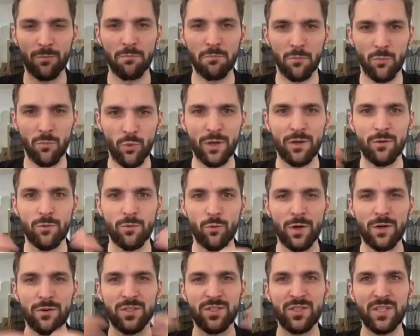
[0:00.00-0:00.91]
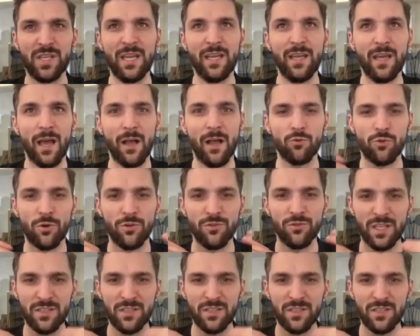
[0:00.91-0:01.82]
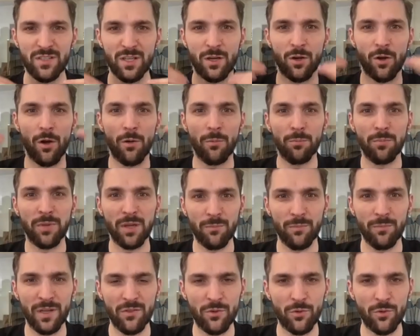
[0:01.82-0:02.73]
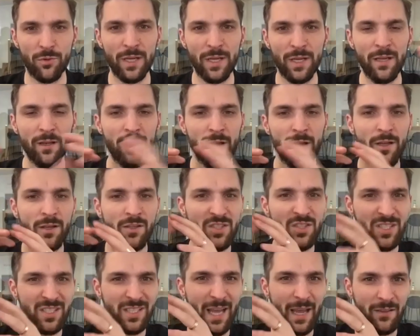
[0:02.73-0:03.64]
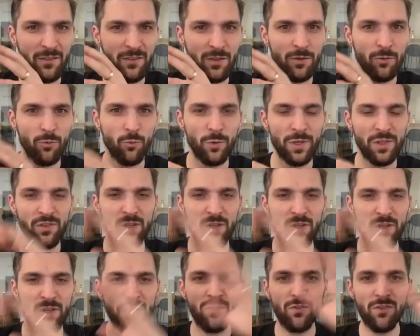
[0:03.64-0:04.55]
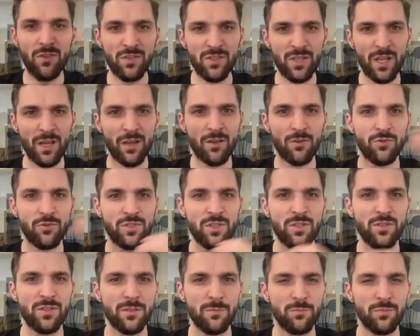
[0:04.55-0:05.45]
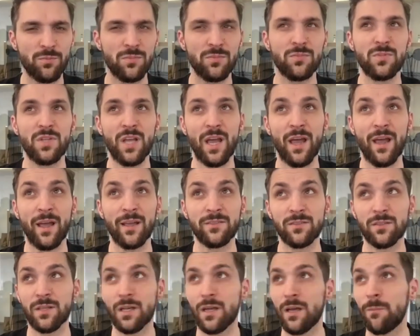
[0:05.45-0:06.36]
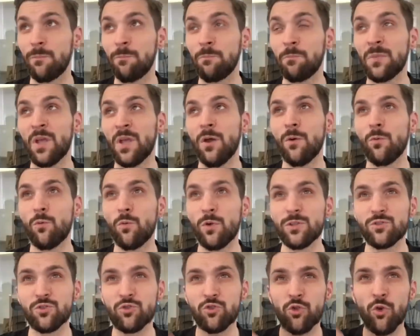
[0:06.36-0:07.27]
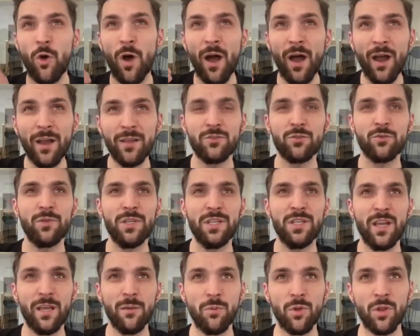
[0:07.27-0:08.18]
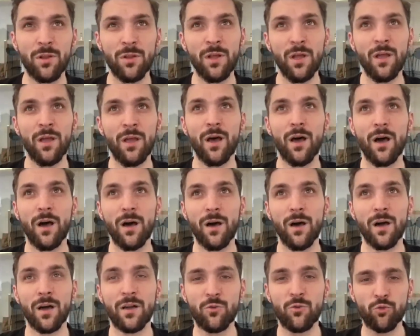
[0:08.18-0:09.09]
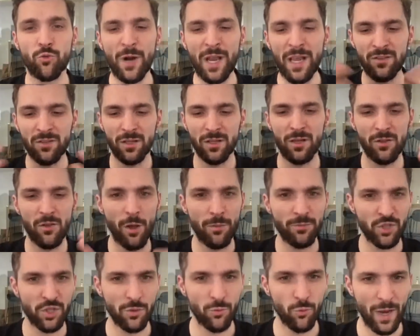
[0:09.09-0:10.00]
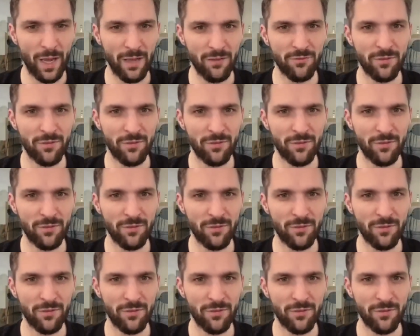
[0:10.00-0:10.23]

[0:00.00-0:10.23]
we're seeing Elrond as a complementary set within this ecosystem that will try to enable a great adoption wave.